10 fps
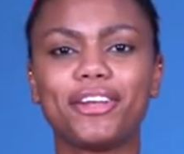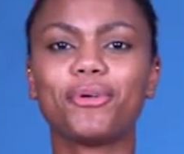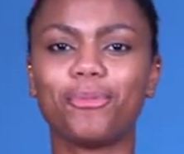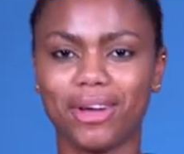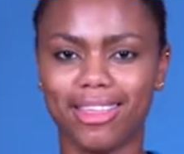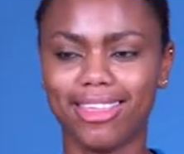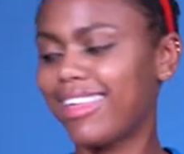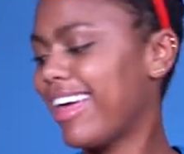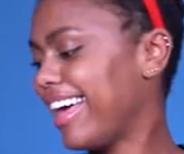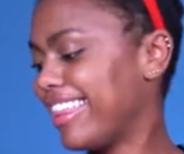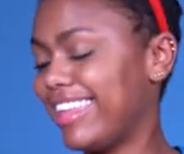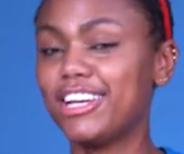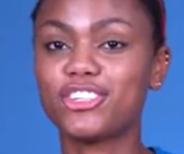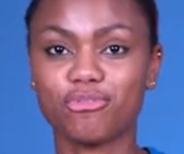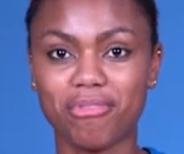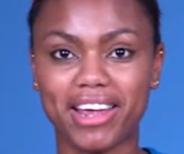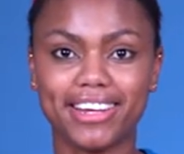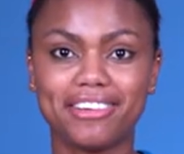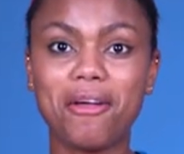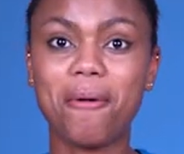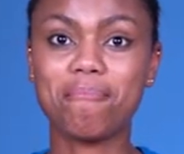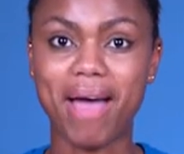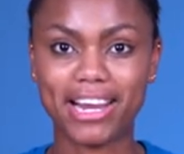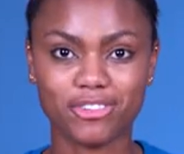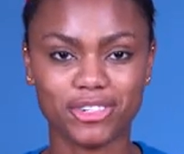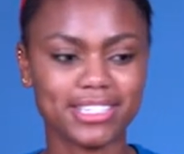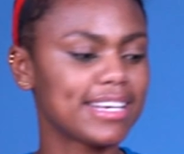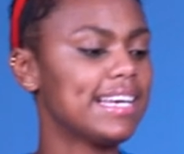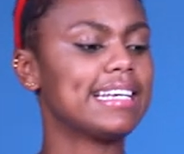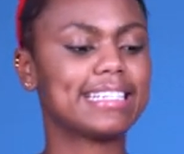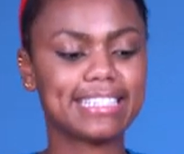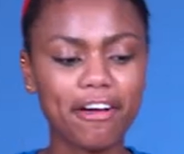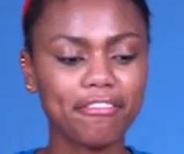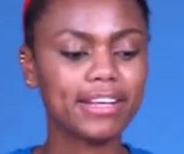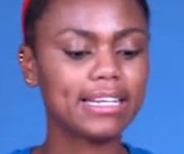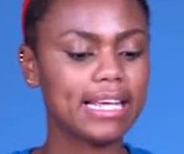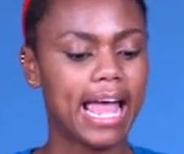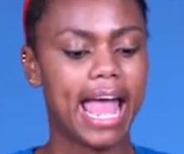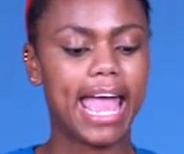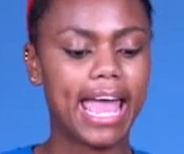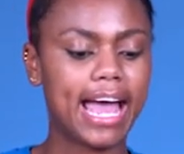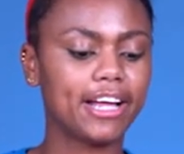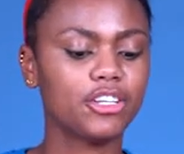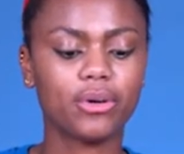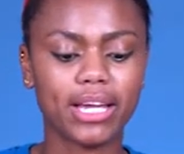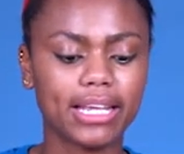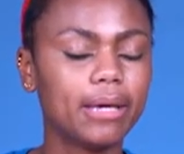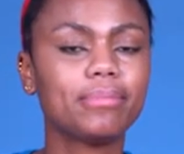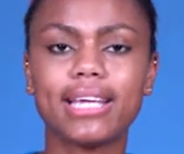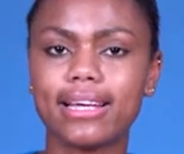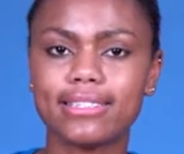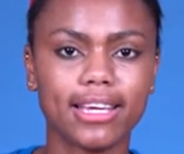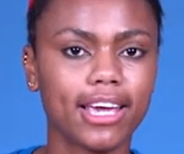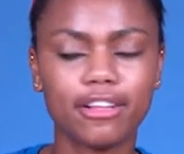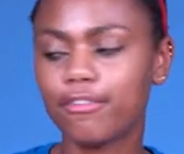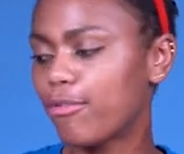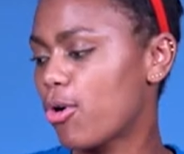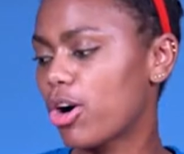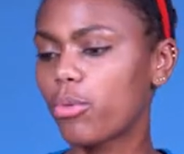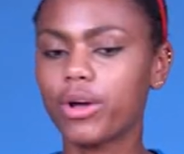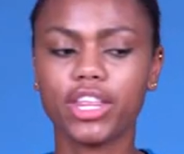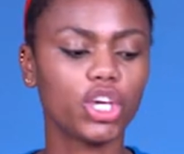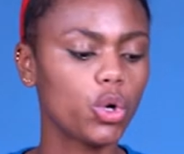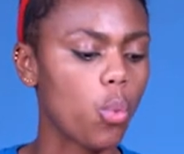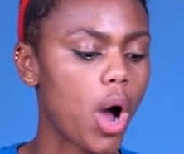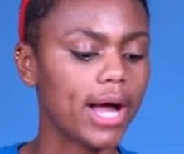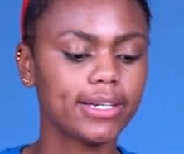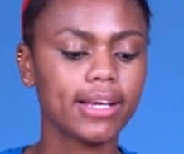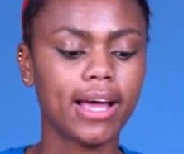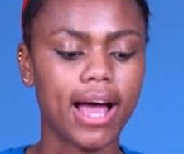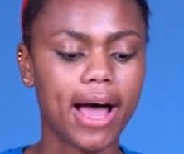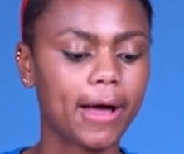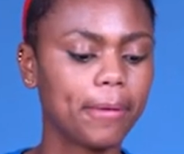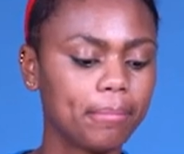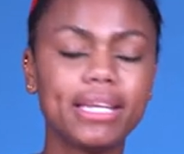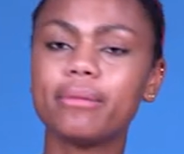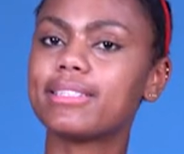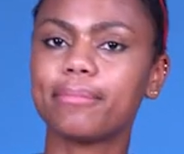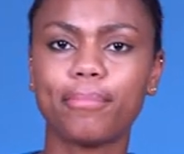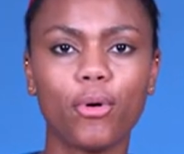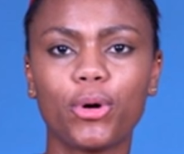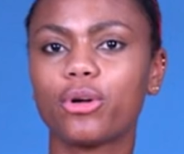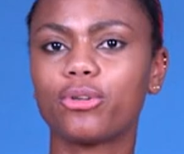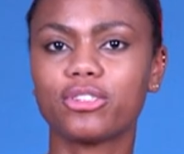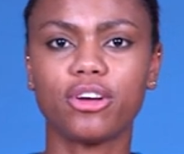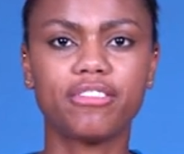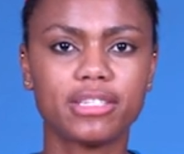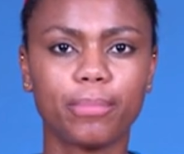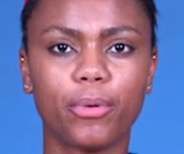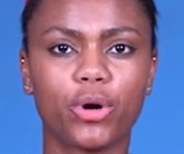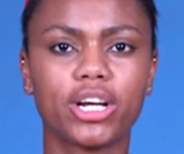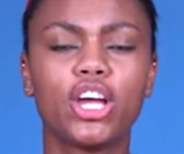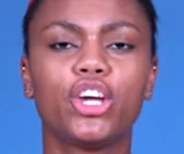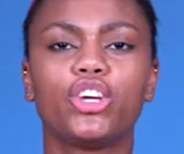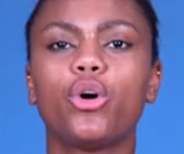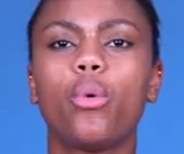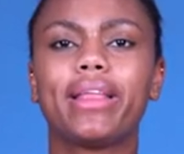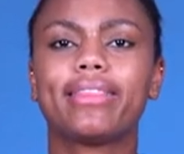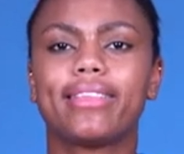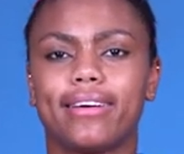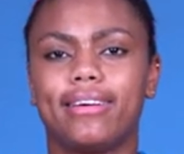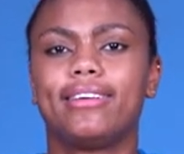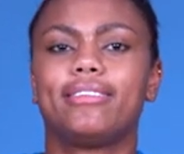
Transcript: it with the shredded mattress. Stuff it and you can keep testing it for whether you want uh, medium support or soft support. You don't want the